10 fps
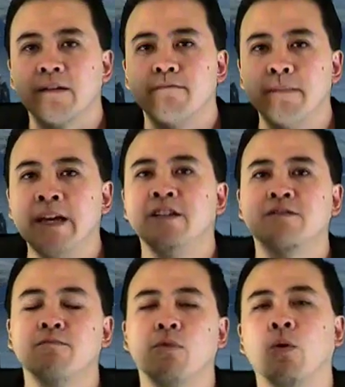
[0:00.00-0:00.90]

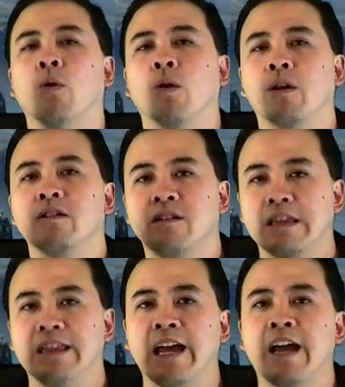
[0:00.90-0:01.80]
means more to
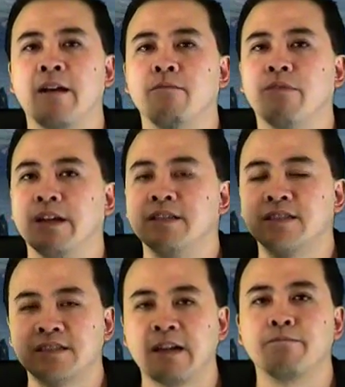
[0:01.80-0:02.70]
them than
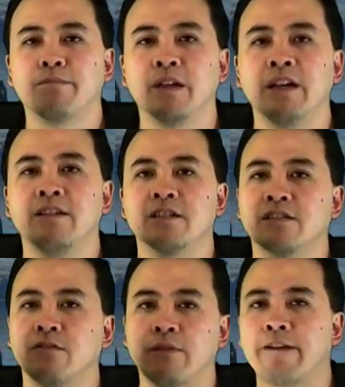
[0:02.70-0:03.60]
simply
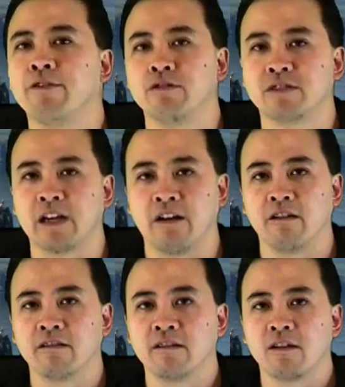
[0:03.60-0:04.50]
just a revenue center.
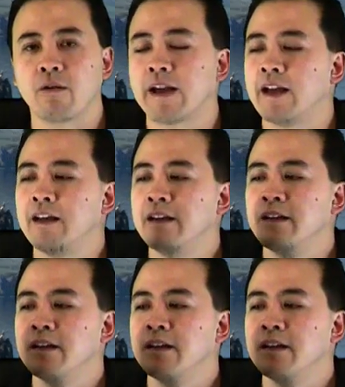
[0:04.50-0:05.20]
Okay?